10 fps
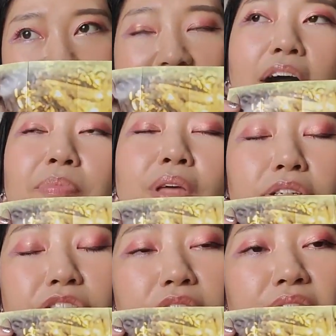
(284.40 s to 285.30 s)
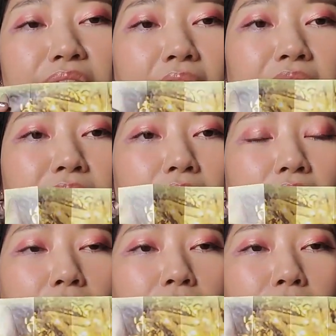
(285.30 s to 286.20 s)
I'm not sure if that
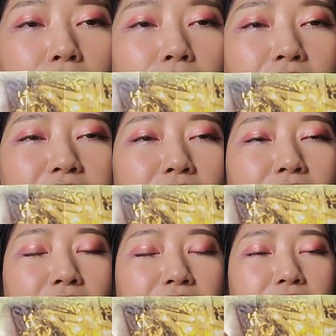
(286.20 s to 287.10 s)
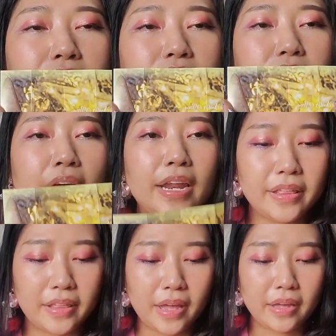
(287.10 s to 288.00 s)
is a reference to
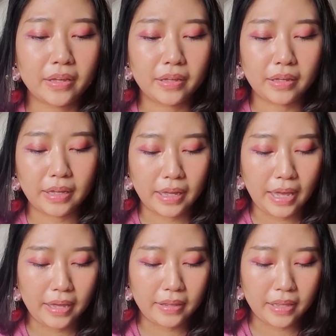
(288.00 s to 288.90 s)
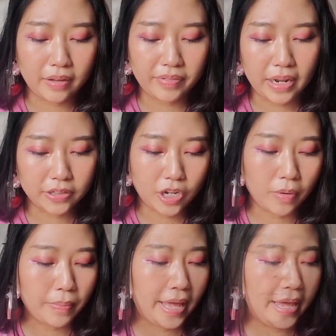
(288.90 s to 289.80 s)
anything. Can't think of it at the top
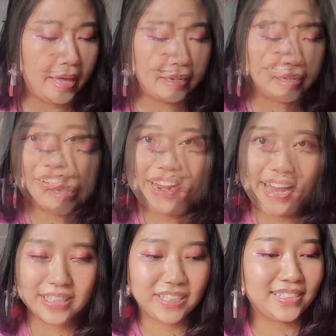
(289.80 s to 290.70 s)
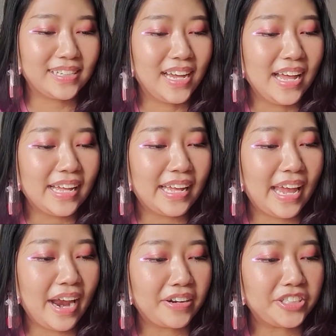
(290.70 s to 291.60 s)
of my head. Next
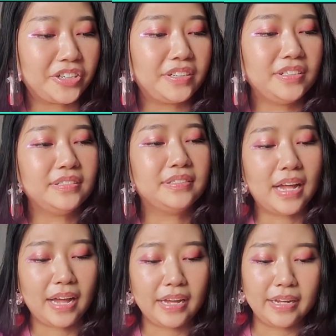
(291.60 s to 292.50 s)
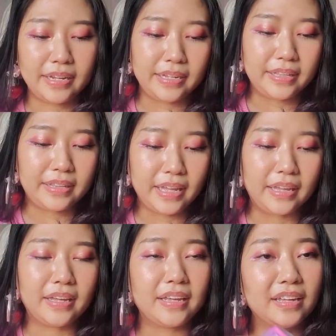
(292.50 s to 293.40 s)
character, I
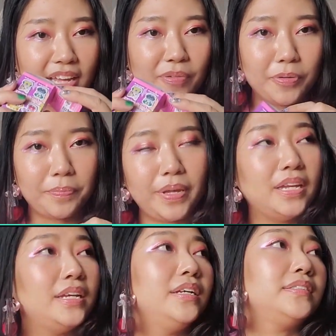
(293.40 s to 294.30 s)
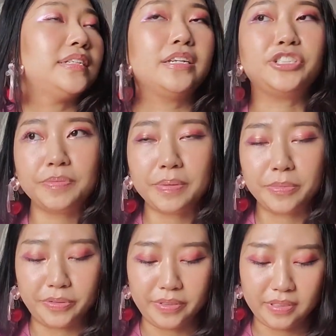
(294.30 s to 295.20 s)
think it would be Sailor Chibi Moon.